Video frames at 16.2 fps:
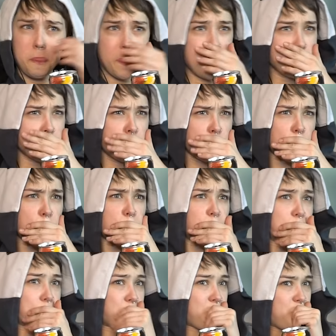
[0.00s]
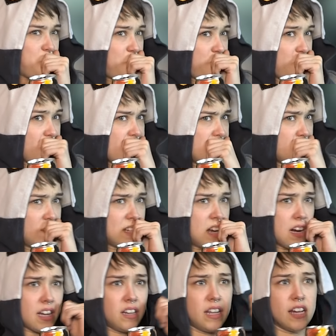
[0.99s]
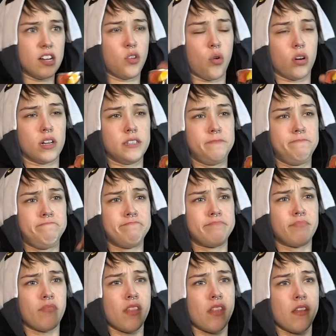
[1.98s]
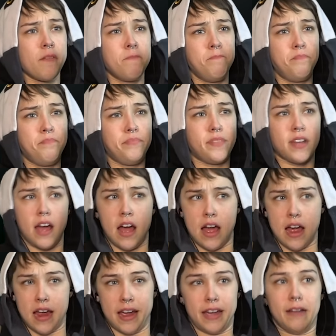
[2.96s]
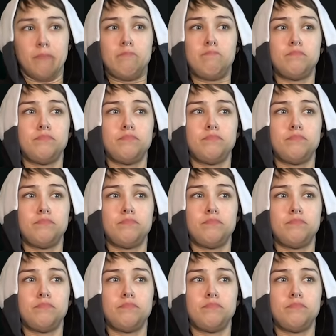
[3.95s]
Mm, she's not gonna let Gordon die.